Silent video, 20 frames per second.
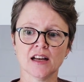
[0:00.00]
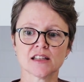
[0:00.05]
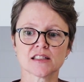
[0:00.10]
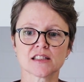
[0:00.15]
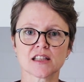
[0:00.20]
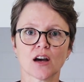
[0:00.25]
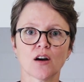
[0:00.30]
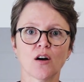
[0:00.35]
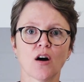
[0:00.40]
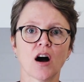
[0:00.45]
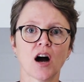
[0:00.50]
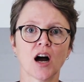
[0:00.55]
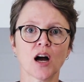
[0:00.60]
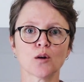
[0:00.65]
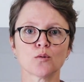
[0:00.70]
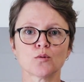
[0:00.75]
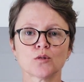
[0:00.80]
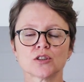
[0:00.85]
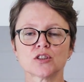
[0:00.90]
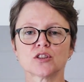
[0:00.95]
So
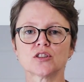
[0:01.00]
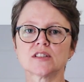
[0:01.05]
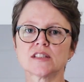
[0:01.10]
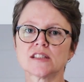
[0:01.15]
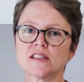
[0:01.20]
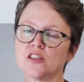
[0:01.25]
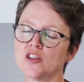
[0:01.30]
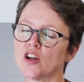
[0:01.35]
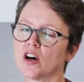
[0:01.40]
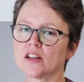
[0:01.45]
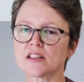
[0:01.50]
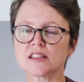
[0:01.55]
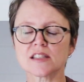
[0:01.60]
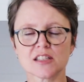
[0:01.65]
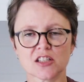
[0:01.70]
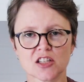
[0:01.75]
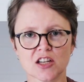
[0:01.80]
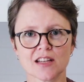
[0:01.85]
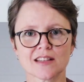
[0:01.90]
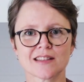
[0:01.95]
I would not
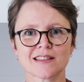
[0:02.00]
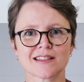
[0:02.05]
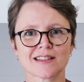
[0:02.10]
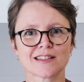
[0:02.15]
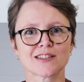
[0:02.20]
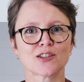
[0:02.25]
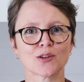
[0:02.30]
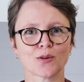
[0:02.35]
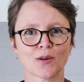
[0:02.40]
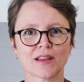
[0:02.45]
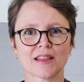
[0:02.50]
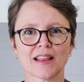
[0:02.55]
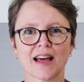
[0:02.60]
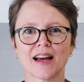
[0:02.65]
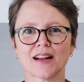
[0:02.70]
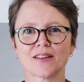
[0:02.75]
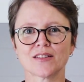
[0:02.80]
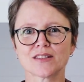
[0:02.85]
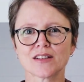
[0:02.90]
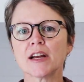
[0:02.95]
suggest doing
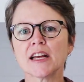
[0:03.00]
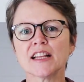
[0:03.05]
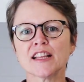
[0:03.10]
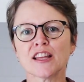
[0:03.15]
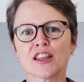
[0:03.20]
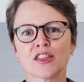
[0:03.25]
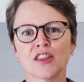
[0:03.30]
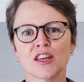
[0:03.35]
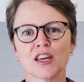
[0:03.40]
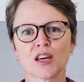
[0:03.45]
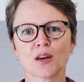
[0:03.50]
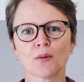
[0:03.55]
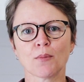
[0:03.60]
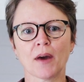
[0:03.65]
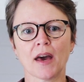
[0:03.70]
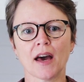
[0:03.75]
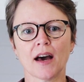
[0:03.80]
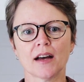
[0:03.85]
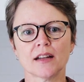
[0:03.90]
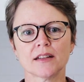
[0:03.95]
that. Really think
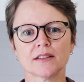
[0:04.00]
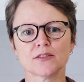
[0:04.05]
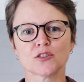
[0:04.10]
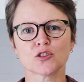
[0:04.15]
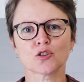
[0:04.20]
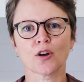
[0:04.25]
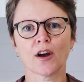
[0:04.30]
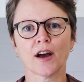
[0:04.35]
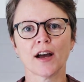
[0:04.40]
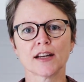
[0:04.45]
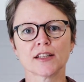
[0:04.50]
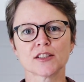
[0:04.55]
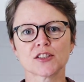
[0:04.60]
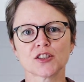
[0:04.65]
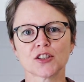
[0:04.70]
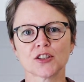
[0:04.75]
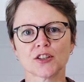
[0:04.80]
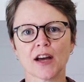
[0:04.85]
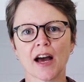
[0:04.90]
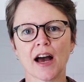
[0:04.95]
about trying
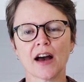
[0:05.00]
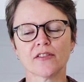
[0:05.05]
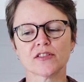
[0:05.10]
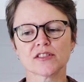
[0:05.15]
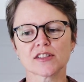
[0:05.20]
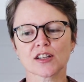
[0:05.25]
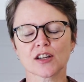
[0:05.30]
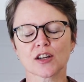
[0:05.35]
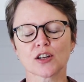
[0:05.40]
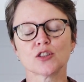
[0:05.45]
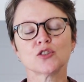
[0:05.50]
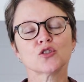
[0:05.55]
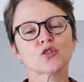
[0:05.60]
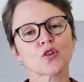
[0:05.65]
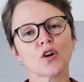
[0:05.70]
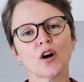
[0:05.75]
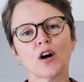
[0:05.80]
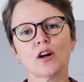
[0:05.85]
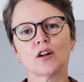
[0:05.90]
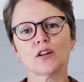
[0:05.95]
to have as a
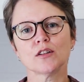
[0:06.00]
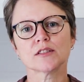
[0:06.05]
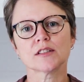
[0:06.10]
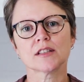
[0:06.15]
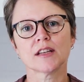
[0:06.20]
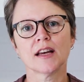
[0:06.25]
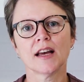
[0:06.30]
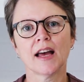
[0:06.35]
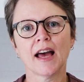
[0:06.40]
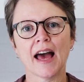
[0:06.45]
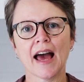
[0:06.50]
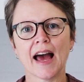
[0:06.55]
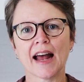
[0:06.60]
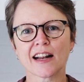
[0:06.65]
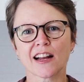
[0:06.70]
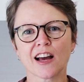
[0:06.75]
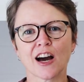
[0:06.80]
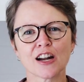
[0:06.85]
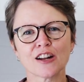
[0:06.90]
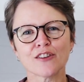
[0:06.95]
controlled
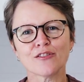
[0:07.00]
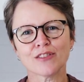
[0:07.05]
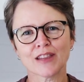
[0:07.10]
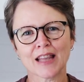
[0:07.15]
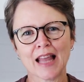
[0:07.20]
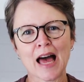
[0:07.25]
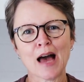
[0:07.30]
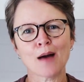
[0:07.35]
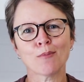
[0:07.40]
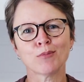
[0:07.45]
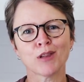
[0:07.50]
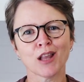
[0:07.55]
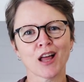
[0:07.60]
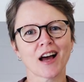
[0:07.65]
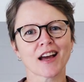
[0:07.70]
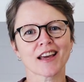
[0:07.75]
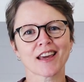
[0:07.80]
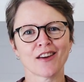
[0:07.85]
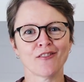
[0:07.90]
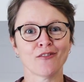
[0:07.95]
and kind of
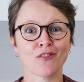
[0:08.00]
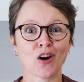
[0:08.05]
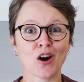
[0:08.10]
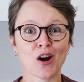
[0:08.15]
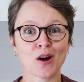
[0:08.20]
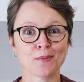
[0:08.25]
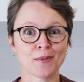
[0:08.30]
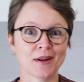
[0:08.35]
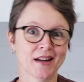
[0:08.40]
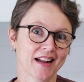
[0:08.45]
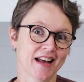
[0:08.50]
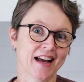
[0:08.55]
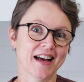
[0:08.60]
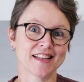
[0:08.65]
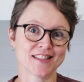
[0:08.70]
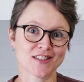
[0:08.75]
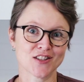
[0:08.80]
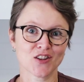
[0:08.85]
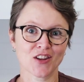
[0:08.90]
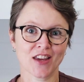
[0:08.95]
lab-like environment
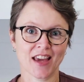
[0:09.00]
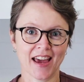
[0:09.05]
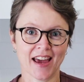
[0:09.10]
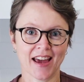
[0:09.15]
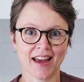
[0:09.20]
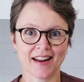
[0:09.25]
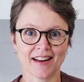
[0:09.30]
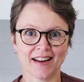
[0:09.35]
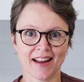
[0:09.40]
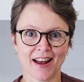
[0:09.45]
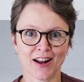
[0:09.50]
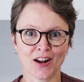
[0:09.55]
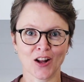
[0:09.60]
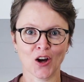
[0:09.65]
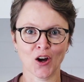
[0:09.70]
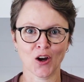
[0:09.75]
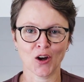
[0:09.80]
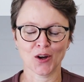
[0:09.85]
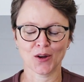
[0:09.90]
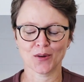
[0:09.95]
as you can at
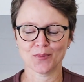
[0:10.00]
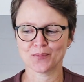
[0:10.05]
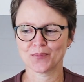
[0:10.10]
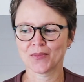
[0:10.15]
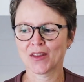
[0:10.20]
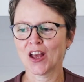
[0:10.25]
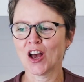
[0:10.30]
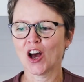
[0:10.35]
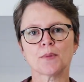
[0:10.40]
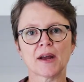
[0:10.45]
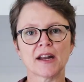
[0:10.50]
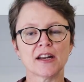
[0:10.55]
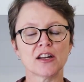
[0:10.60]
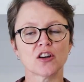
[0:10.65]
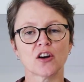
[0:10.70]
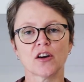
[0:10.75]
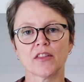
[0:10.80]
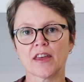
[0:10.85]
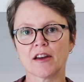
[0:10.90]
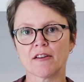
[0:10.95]
home.
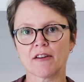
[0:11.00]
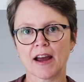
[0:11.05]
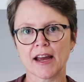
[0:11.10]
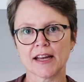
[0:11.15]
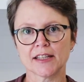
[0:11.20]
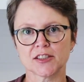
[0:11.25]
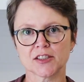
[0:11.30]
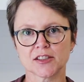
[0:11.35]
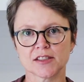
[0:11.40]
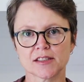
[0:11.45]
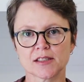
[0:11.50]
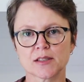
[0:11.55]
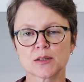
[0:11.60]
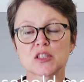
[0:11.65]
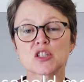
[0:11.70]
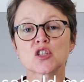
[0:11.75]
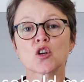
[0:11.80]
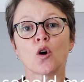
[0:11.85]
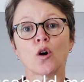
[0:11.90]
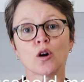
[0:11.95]
Depending on their ages,
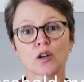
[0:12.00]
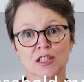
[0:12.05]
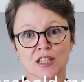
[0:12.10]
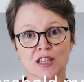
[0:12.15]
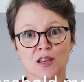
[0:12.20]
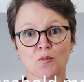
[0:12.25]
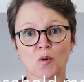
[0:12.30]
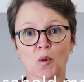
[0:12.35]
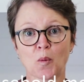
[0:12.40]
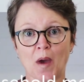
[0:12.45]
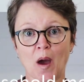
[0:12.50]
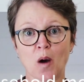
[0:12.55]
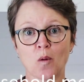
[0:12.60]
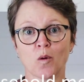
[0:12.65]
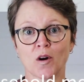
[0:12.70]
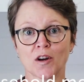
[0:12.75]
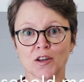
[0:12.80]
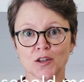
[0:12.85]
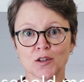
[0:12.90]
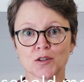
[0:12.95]
talk to them about
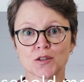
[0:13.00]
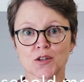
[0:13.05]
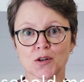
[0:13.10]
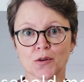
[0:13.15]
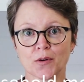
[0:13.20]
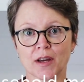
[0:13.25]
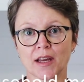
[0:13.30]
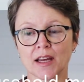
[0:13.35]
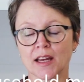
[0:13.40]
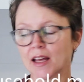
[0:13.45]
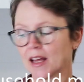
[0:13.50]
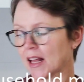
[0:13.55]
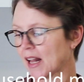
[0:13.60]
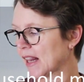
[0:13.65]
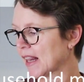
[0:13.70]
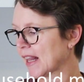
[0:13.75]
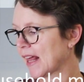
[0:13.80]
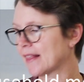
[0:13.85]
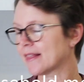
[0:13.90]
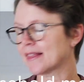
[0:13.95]
what you're doing.
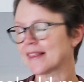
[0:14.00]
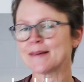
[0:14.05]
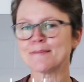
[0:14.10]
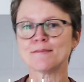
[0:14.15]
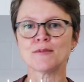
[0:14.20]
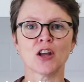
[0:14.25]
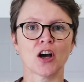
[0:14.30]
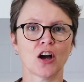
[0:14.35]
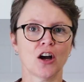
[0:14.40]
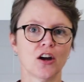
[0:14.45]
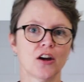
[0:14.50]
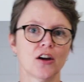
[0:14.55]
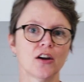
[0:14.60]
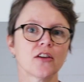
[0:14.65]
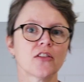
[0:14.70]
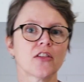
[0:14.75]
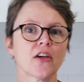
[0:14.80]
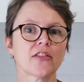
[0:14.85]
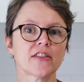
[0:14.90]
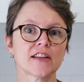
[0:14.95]
Let them
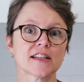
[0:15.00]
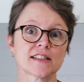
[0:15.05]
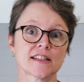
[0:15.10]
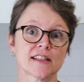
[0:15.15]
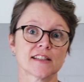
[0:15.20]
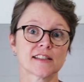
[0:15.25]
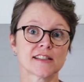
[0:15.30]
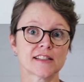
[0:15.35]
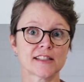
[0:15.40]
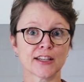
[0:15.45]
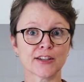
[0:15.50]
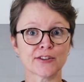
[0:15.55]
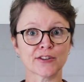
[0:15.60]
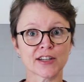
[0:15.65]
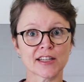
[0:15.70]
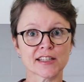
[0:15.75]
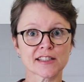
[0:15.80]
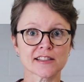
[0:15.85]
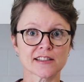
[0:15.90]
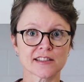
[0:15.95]
know that this is
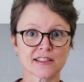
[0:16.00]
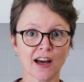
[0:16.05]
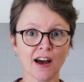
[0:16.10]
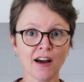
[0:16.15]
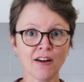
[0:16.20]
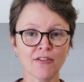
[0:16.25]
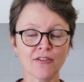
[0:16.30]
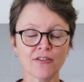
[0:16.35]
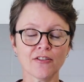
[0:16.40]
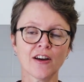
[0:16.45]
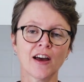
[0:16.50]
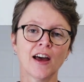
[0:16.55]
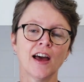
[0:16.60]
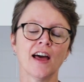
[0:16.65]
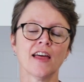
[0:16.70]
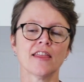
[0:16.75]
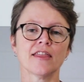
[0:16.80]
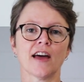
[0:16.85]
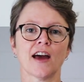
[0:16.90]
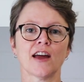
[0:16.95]
serious stuff,
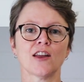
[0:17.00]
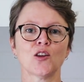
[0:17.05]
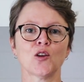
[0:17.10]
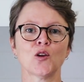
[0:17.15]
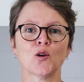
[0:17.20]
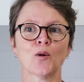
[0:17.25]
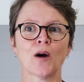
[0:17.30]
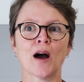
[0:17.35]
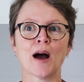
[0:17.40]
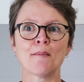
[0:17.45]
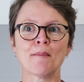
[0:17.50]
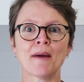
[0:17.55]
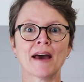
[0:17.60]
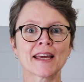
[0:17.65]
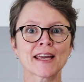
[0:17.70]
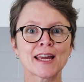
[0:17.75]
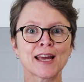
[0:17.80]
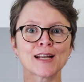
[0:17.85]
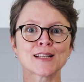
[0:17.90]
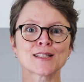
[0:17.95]
that you are
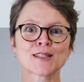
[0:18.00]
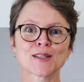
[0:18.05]
making